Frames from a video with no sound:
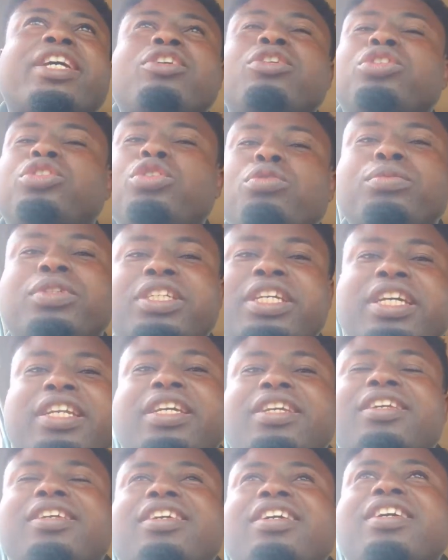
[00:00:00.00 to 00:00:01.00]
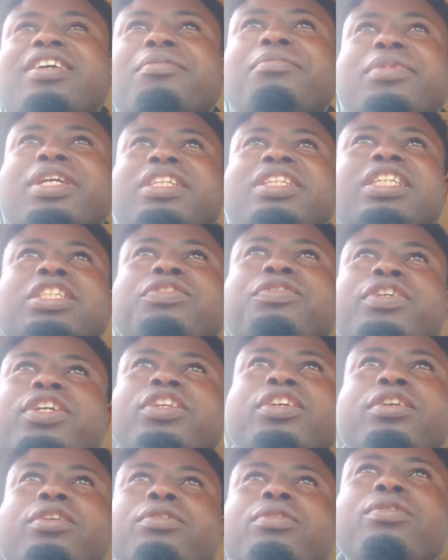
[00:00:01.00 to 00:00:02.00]
YouTube journey um, in this
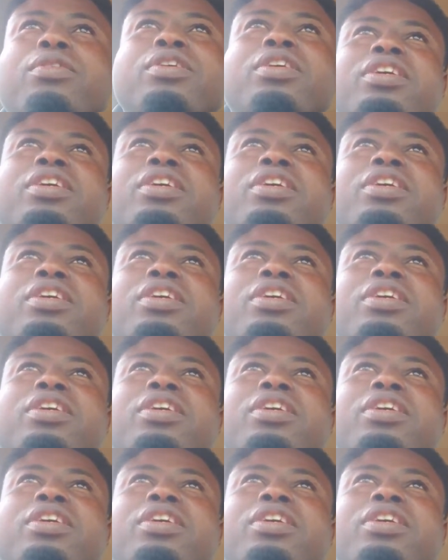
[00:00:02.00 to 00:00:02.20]
video.